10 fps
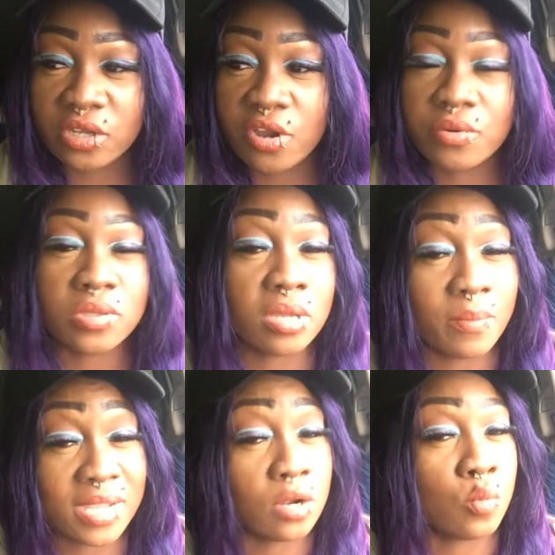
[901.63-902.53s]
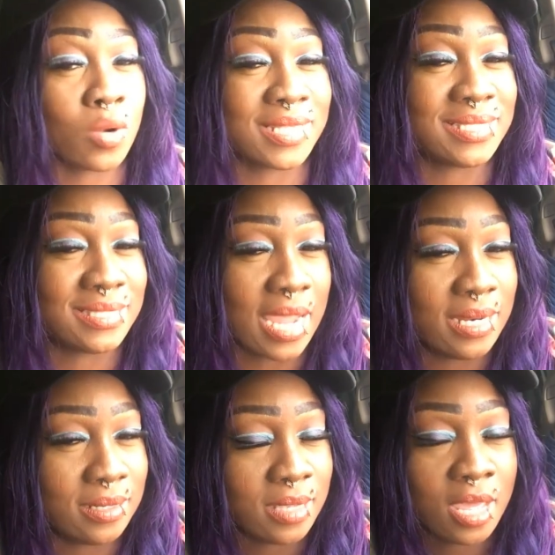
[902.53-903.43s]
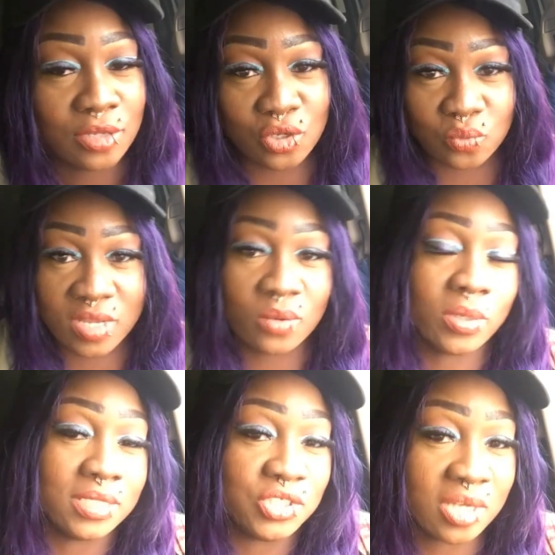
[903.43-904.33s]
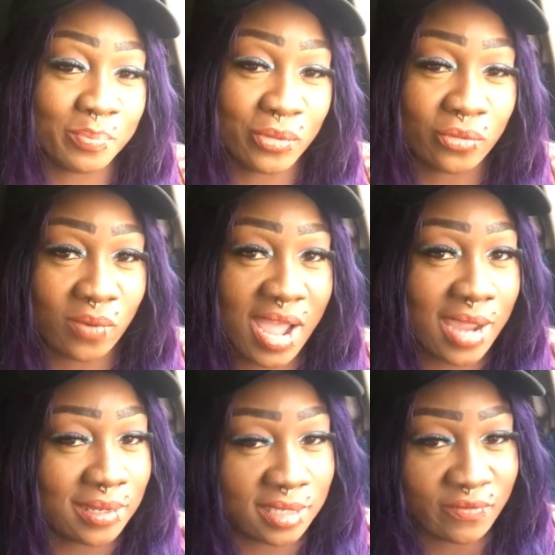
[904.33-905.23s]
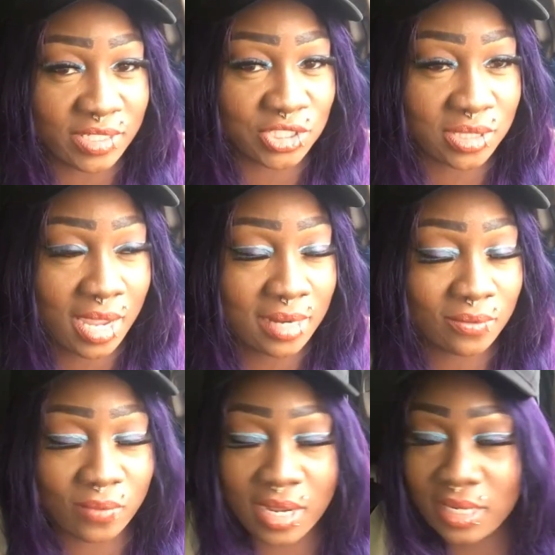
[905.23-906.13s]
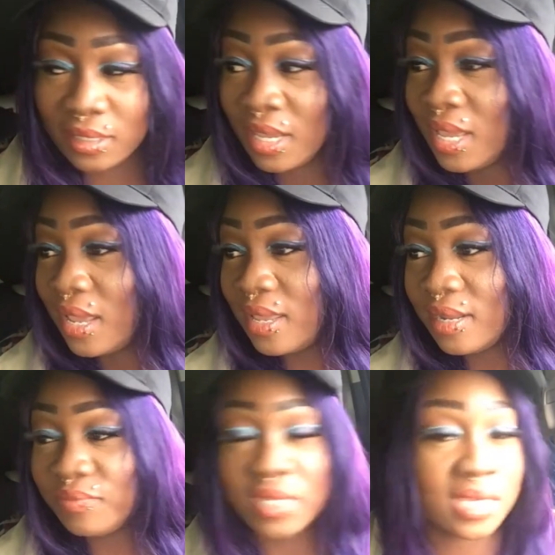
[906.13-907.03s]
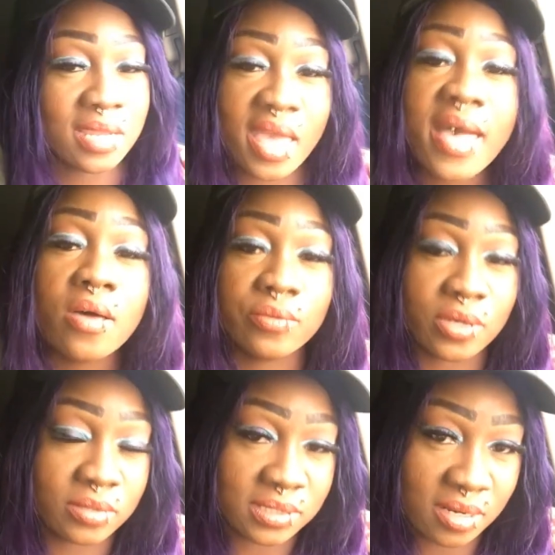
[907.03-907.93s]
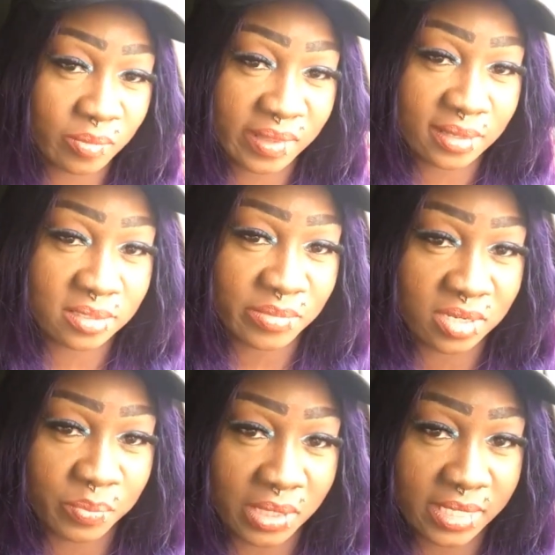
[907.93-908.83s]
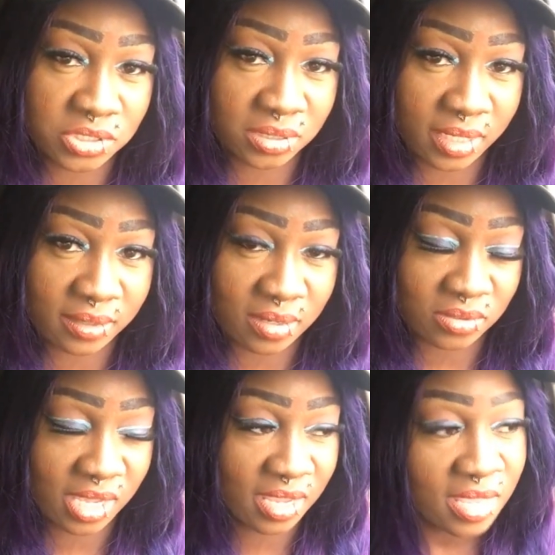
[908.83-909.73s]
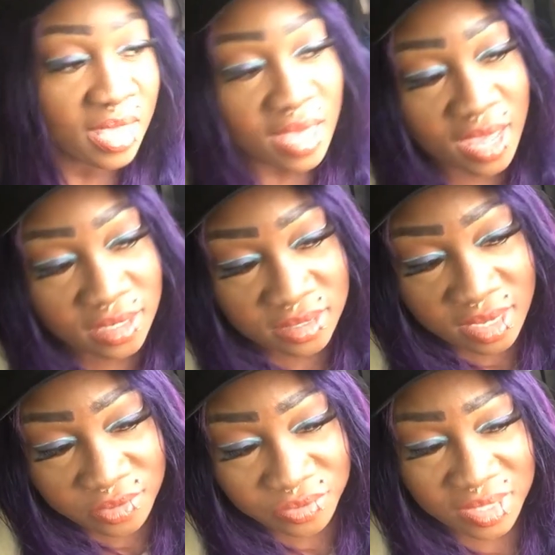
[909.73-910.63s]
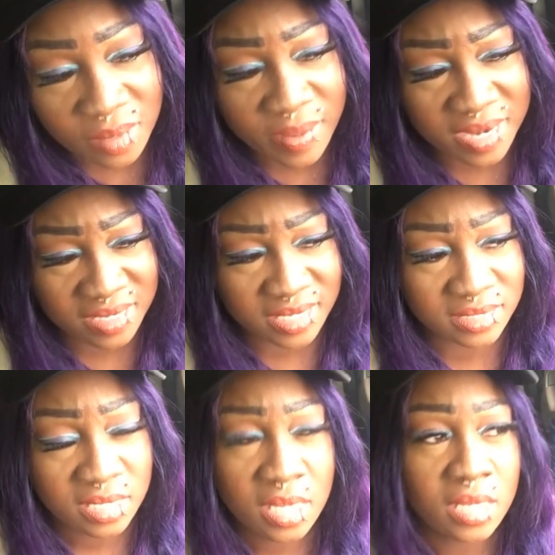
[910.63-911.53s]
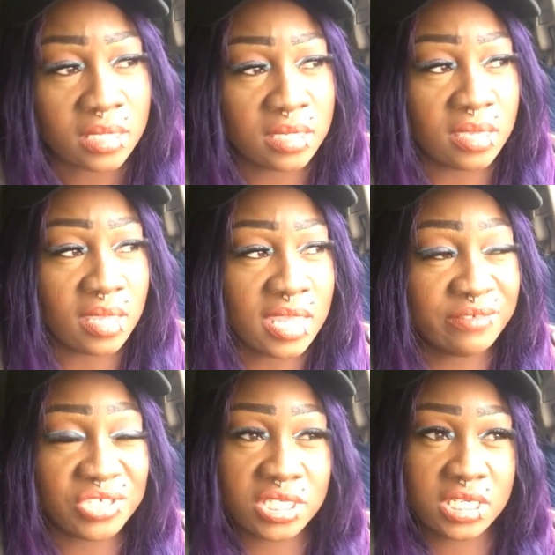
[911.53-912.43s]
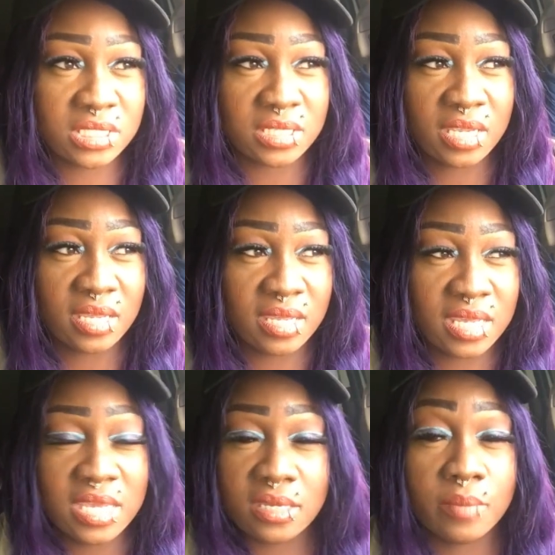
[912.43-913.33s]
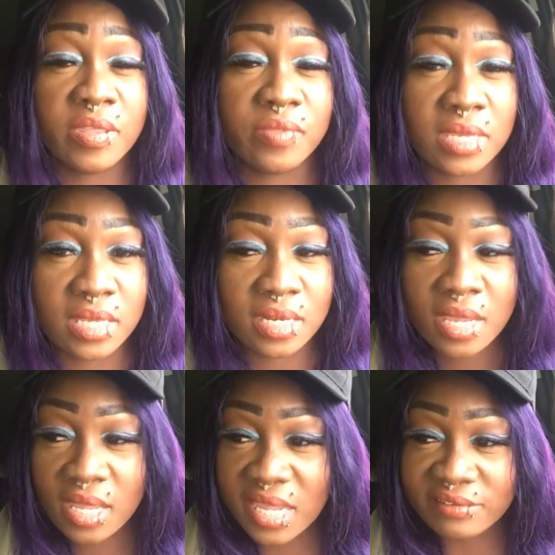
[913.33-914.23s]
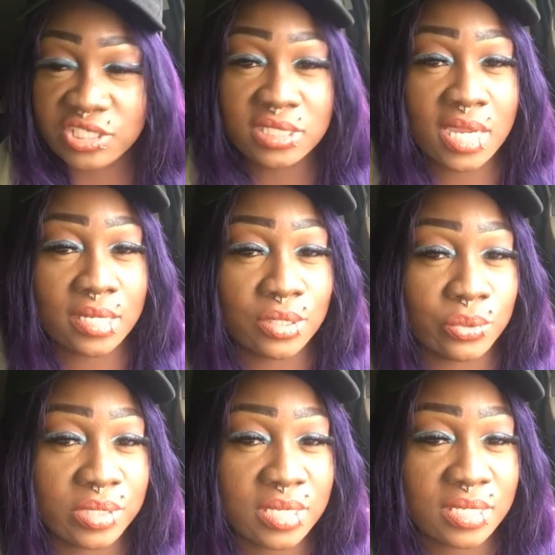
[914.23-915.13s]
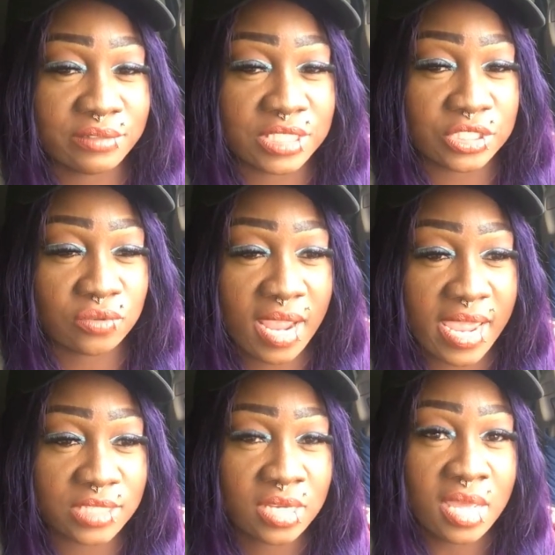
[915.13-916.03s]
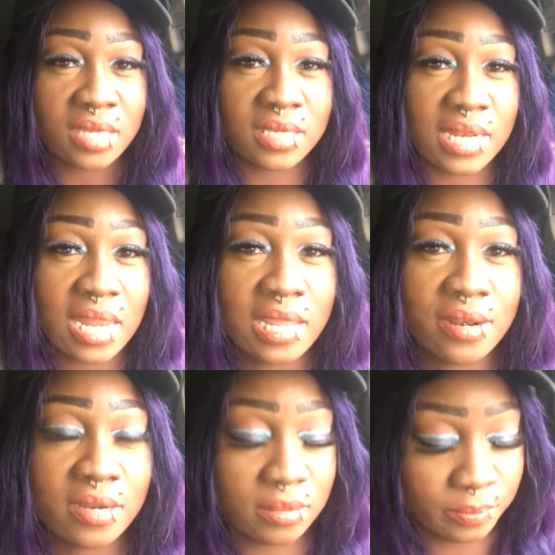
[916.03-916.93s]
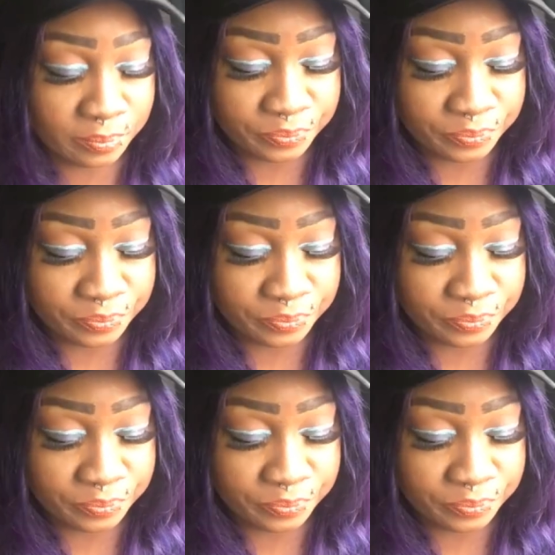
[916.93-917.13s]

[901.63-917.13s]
hurt her, is it going to make her more excited to run and want to jump on the ride and give it a shot, right? And I'm thinking, hell no, because I don't play into manipulation like that, okay? And another thing about it is, if she's, he could have been thinking, if she ain't no good, if she trash, could I let her,